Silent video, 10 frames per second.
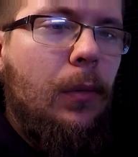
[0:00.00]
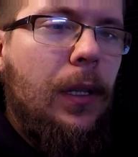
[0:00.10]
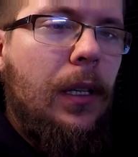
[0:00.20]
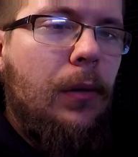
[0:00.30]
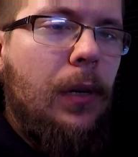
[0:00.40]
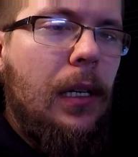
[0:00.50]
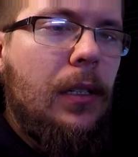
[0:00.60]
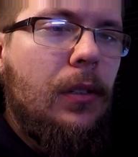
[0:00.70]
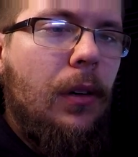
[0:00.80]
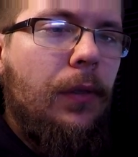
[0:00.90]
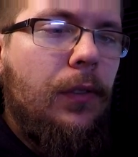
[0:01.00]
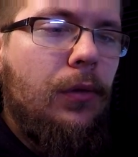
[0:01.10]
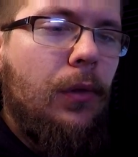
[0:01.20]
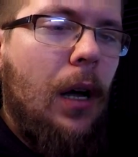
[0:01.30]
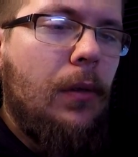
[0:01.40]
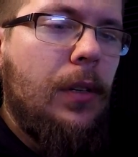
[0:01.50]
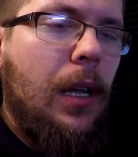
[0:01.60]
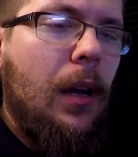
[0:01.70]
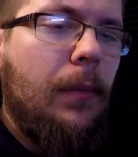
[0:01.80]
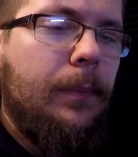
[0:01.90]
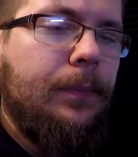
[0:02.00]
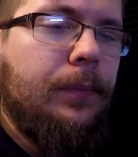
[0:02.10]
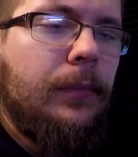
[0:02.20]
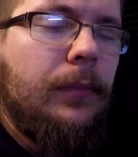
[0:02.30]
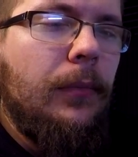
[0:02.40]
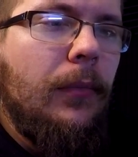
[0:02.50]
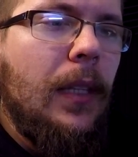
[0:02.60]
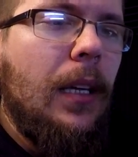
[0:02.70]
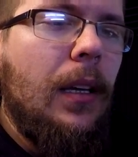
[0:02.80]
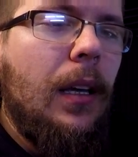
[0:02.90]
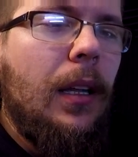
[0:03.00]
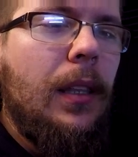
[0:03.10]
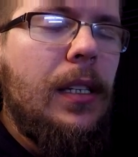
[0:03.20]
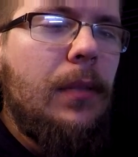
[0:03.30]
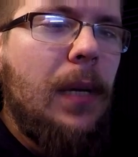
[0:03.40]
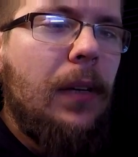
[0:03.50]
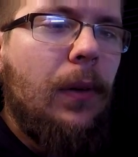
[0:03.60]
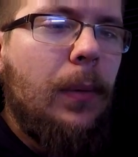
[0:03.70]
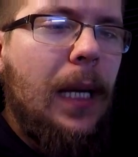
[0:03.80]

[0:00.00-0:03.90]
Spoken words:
with a really soft surround here. This is made from